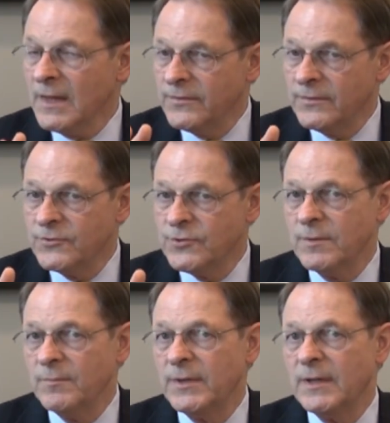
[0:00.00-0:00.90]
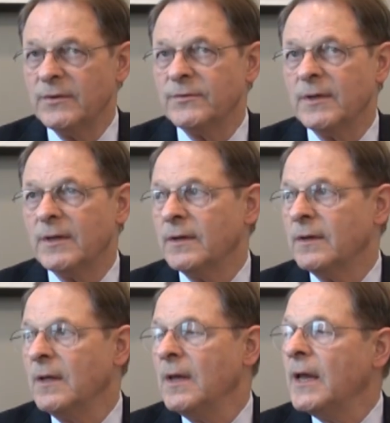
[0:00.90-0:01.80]
It shouldn't be
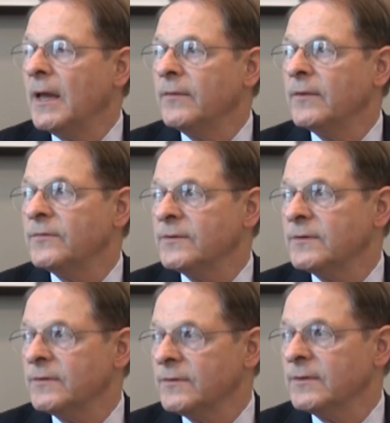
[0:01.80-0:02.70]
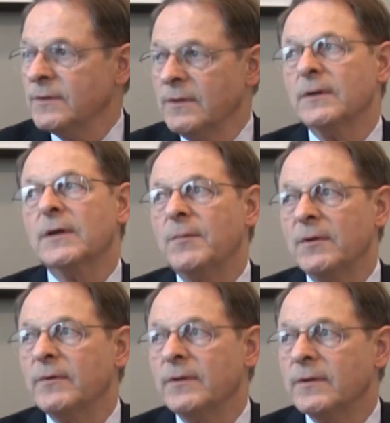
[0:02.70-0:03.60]
understated. And there's a
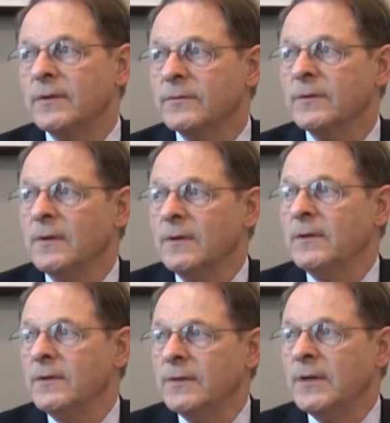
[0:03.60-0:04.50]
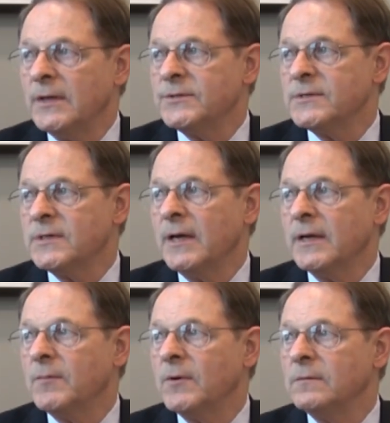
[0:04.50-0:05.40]
couple of other things. Not just
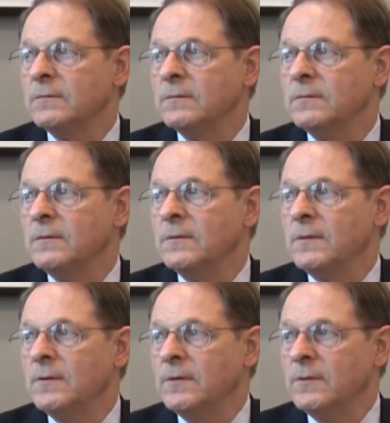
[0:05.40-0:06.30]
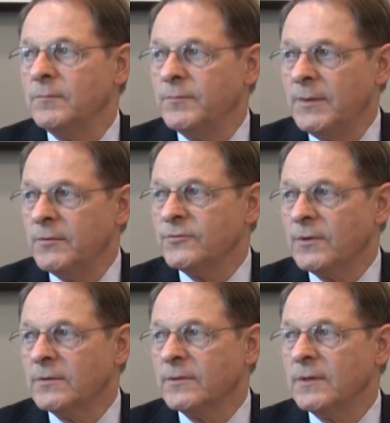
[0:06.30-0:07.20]
likable. People
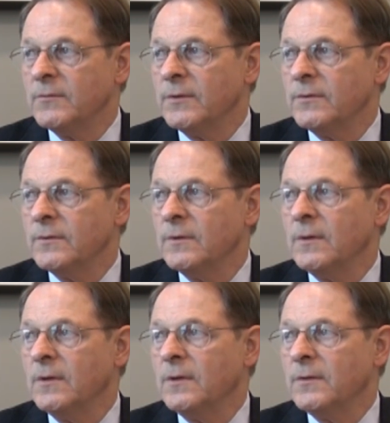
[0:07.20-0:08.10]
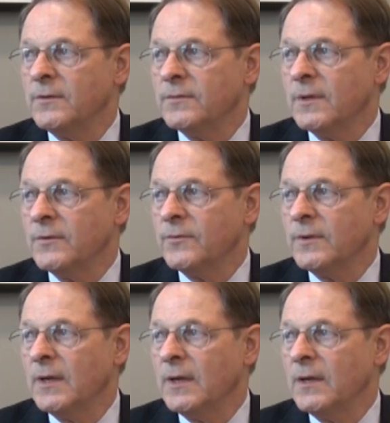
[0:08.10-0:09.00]
trust Kiwis. This
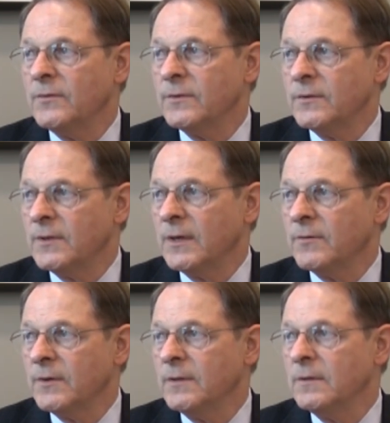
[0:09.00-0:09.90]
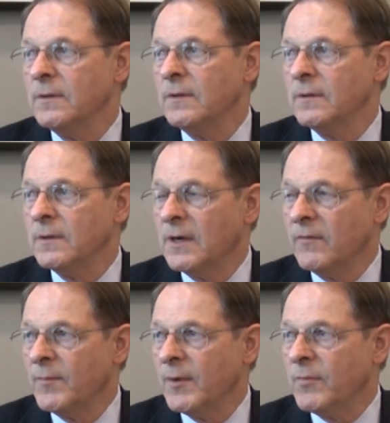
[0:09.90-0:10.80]
country has integrity.
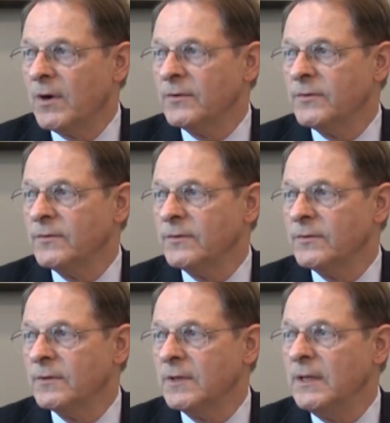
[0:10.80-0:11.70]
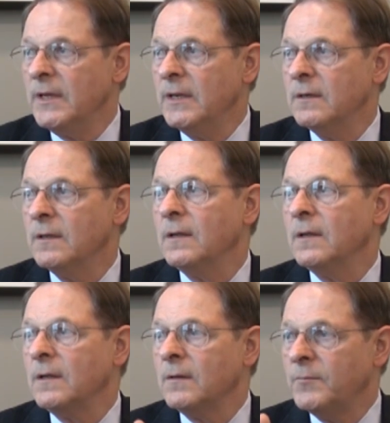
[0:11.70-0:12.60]
Government processes are clean.
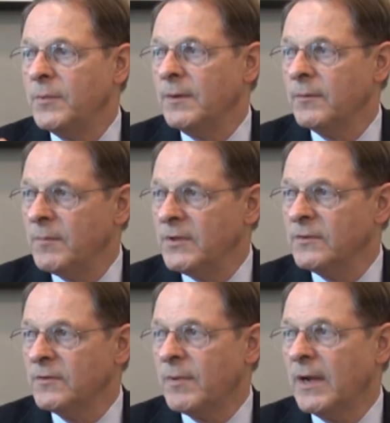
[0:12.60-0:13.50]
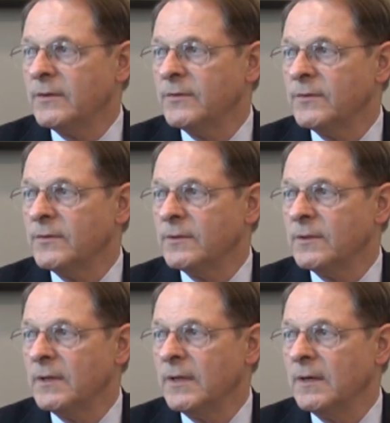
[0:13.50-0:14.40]
Business practices are
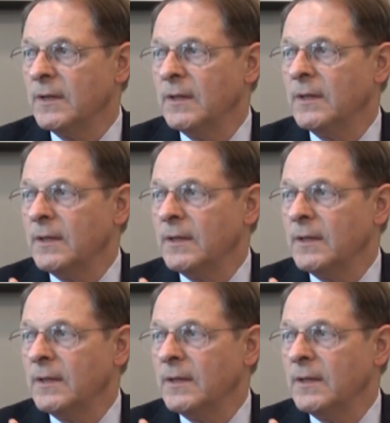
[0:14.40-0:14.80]
clean.